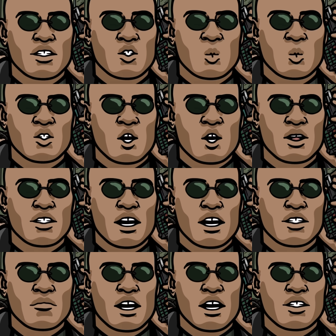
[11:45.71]
He was
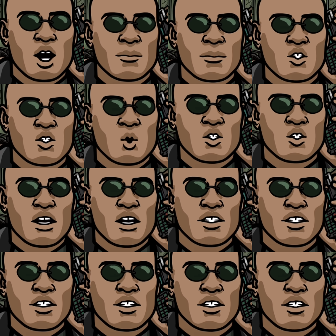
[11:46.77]
already my top student.
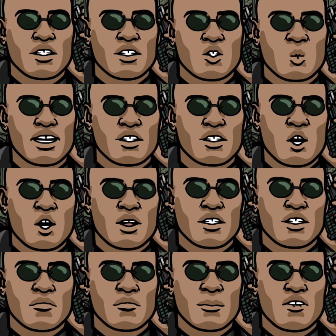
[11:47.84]
We called
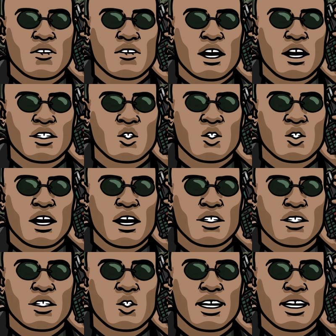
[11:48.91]
him Professor
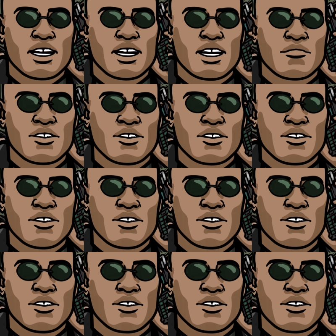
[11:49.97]
Extreme.